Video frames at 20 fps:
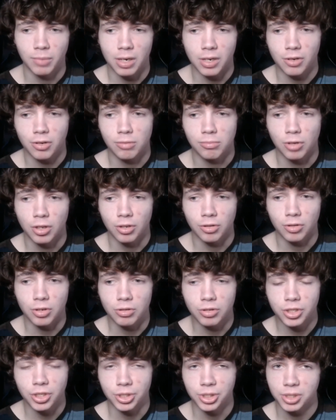If my younger
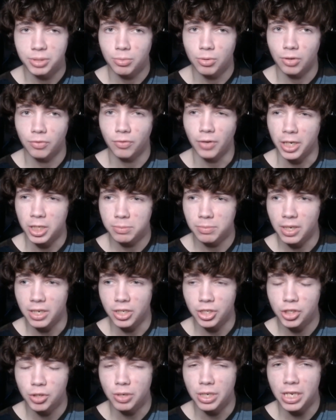brother, who usually is a sport fan, is
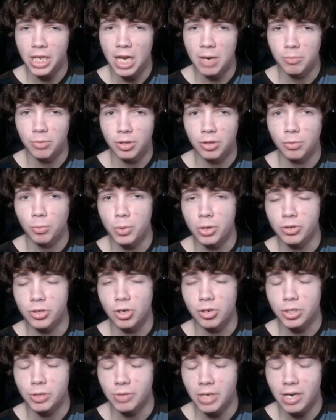playing a shooting game with
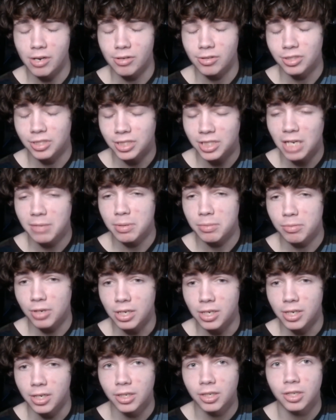weird cartoon characters, it's gotta be
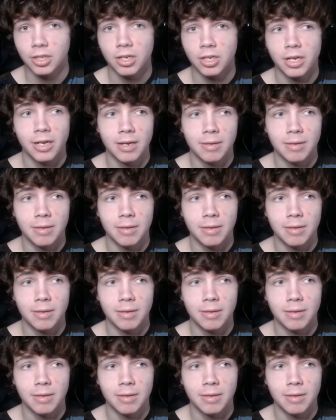pretty good.